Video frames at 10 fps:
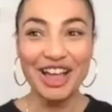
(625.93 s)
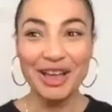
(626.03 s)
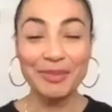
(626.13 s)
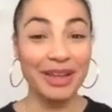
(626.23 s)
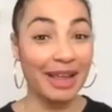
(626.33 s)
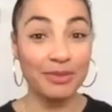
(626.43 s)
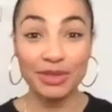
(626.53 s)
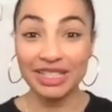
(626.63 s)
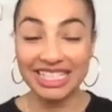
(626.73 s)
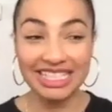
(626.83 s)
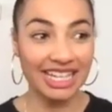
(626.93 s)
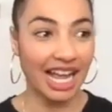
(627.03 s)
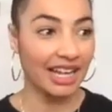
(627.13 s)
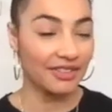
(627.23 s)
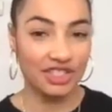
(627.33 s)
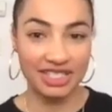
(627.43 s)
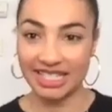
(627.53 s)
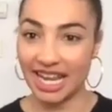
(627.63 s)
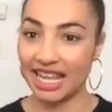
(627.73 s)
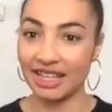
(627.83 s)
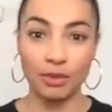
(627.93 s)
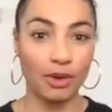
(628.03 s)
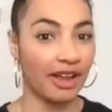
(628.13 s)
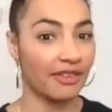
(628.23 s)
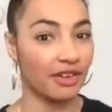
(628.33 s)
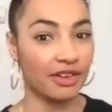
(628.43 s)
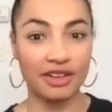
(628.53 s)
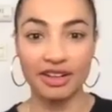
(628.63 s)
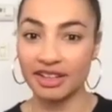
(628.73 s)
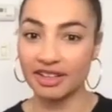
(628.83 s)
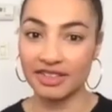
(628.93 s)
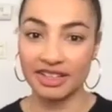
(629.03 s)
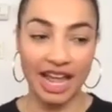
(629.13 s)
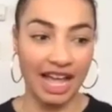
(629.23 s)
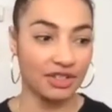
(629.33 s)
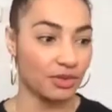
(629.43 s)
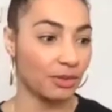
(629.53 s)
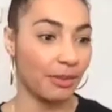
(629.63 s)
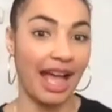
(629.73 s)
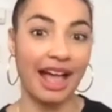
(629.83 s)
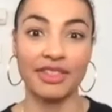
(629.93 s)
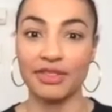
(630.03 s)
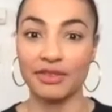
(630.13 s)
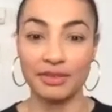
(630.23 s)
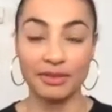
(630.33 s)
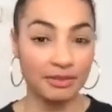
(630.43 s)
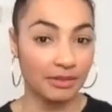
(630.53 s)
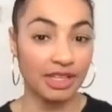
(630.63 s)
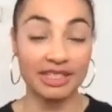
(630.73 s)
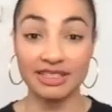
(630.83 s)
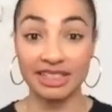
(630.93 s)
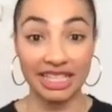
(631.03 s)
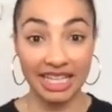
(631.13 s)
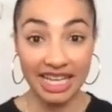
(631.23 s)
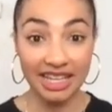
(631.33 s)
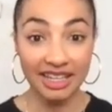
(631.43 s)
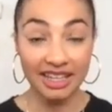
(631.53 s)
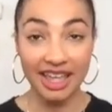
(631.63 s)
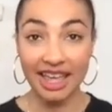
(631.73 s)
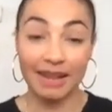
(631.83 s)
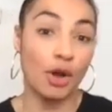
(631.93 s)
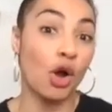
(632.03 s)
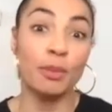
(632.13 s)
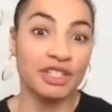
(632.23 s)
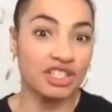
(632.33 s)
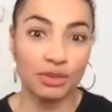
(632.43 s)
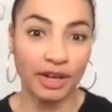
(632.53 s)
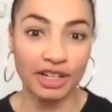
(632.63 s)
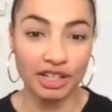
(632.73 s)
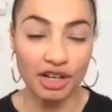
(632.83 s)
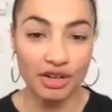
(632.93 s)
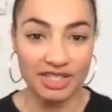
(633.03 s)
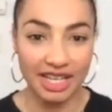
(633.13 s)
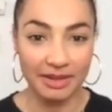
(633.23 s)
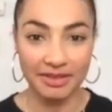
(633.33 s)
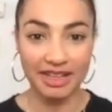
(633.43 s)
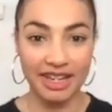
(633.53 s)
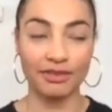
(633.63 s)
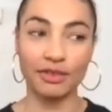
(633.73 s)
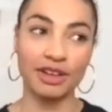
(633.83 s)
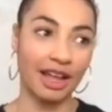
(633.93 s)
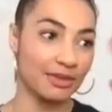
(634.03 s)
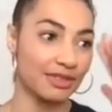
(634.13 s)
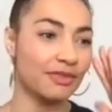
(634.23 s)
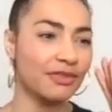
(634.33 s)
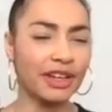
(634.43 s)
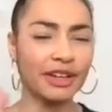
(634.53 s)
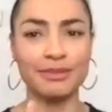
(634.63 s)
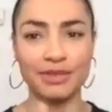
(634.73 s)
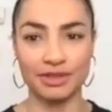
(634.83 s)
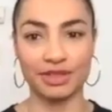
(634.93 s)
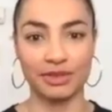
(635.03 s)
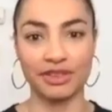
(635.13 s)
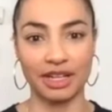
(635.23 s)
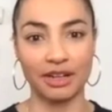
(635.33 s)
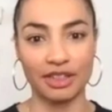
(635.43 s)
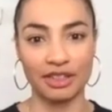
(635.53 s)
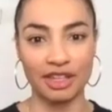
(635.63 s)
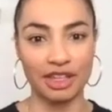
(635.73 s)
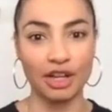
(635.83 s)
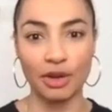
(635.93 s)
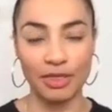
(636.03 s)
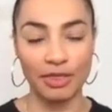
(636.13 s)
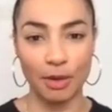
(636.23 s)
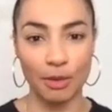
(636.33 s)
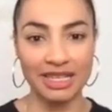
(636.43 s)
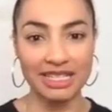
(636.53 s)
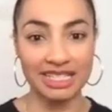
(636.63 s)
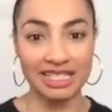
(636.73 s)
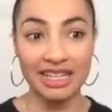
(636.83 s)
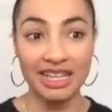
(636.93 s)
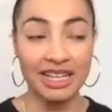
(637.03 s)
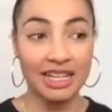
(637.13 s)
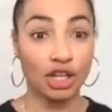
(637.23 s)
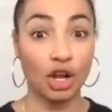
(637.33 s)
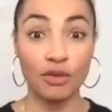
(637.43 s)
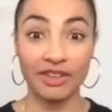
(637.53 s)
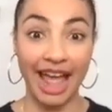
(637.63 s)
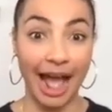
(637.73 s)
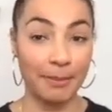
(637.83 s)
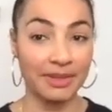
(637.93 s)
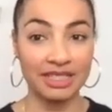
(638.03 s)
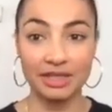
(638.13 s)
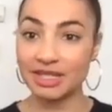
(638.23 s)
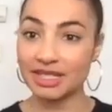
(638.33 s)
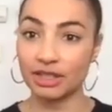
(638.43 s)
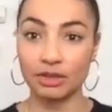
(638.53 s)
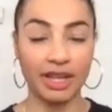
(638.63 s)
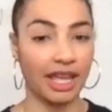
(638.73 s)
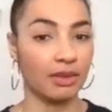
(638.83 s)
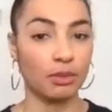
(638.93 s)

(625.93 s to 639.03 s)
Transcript: but I'm willing to kind of just take wherever the natural path is leading, and I'm open to where it goes. I was very musical theater, at the moment, and COVID happened, and it was like, okay,